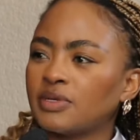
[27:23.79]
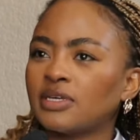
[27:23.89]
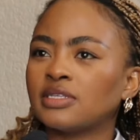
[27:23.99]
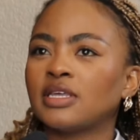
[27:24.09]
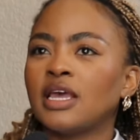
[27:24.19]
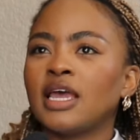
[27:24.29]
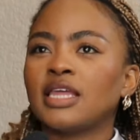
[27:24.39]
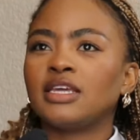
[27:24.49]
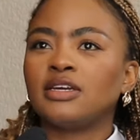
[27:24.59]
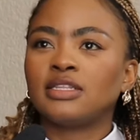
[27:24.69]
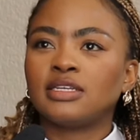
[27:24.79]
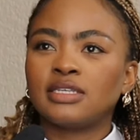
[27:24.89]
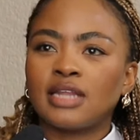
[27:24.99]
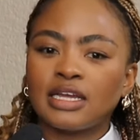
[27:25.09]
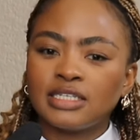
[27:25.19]
because there,
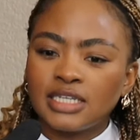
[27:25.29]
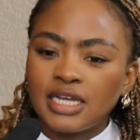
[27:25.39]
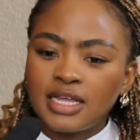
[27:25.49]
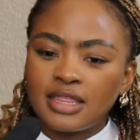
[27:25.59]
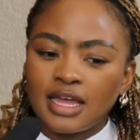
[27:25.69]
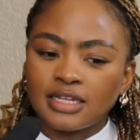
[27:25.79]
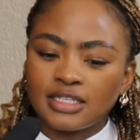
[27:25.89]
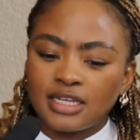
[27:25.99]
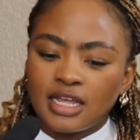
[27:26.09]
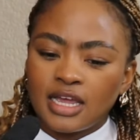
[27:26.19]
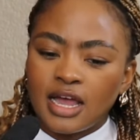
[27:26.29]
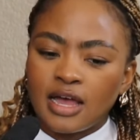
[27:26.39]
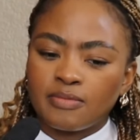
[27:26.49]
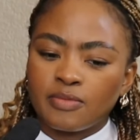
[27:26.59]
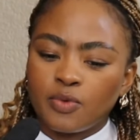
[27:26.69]
there's an idea that
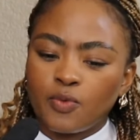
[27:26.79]
um,